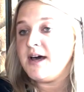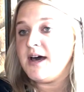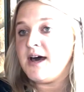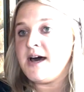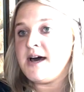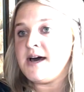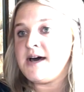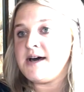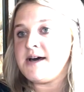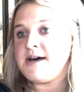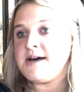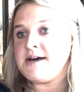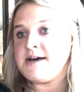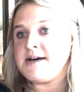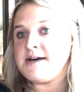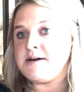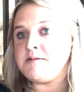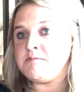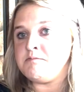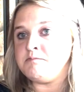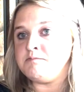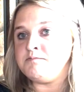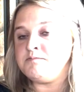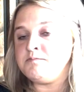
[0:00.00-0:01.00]

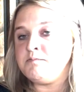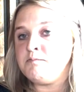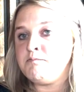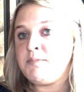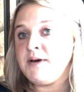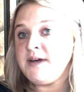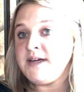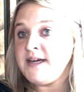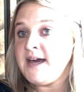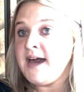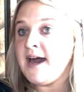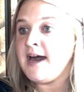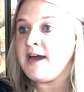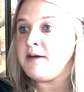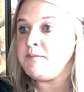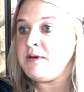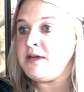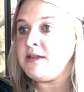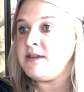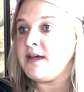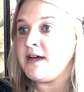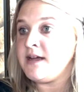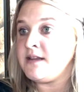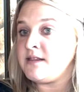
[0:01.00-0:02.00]
But yeah, I
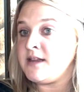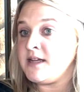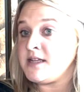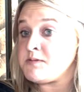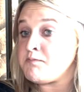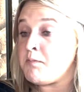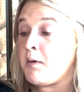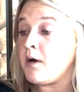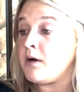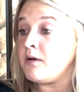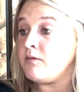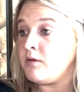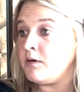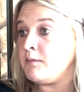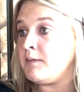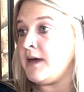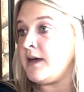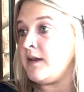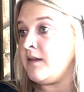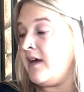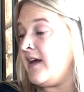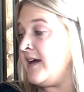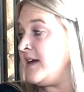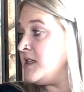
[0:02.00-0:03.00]
mean, that's part of what my
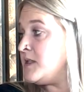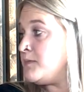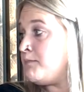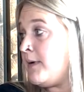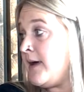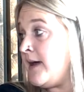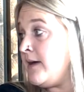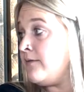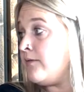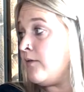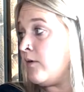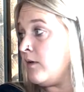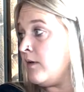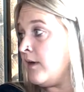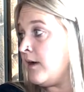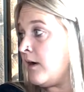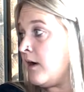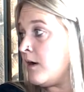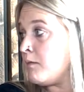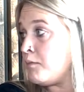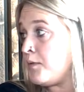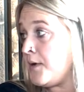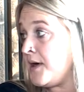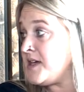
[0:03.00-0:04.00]
clients pay for. Like,
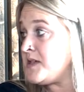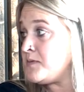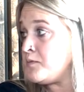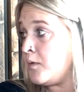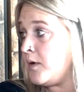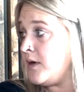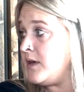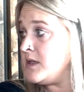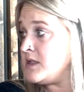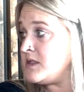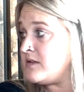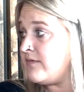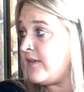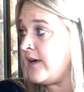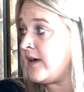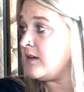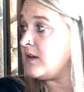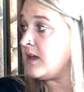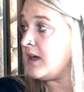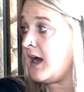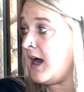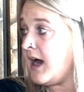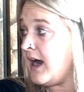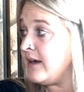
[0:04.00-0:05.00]
our price point is
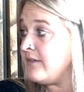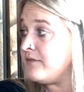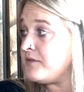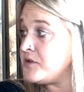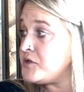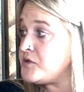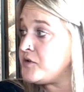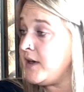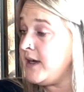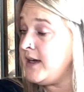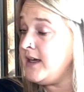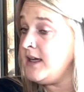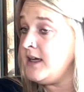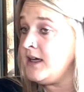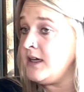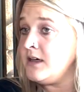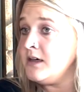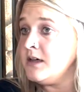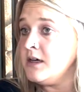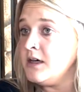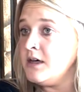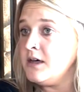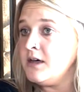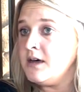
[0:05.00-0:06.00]
fairly high for training,
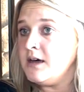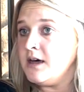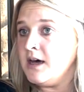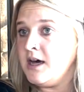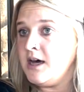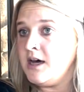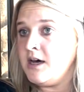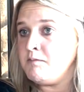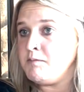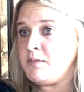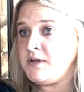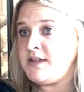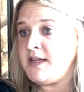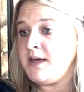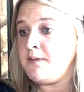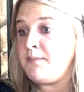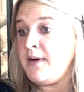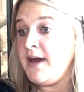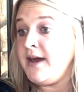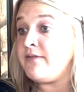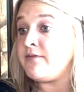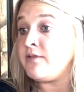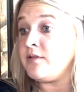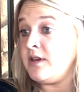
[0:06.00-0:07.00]
but they
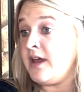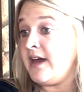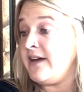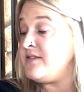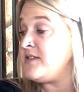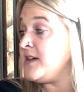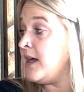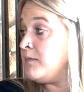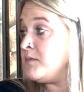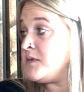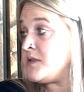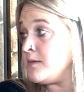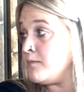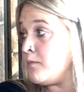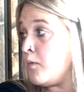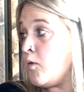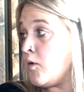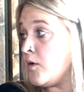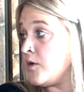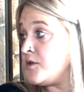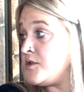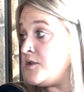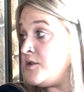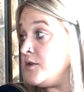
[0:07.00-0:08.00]
pay for lifetime
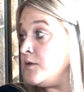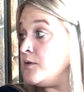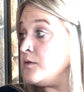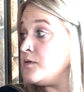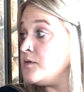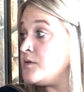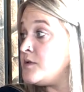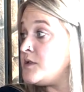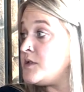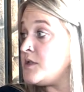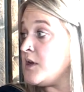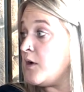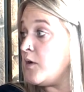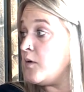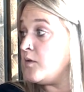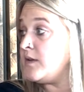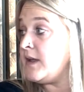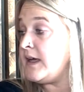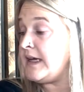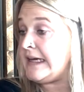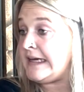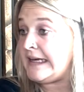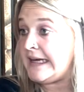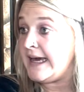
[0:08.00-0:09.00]
support too. So
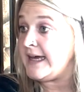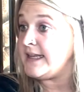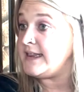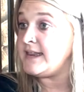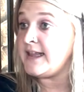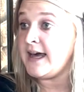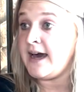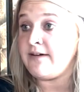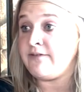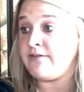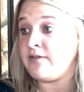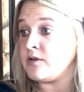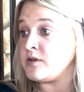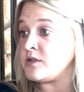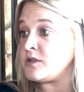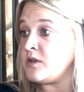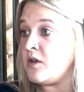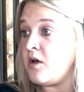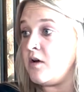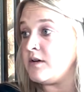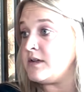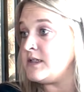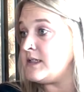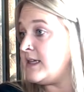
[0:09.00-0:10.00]
they get that for as
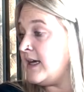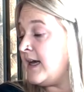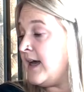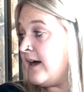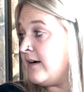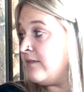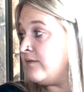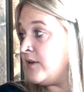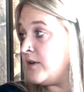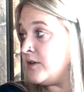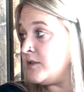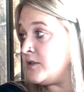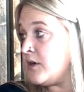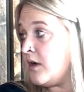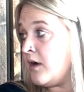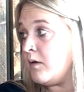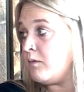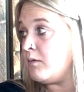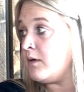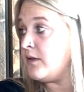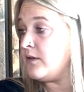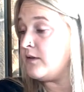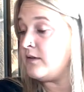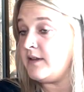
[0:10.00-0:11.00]
long as they have their
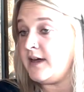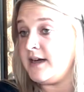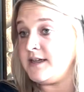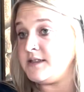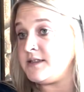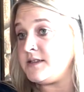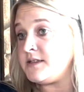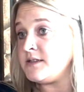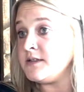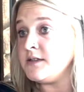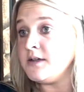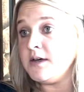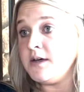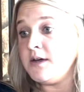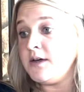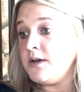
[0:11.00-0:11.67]
dog, whether that's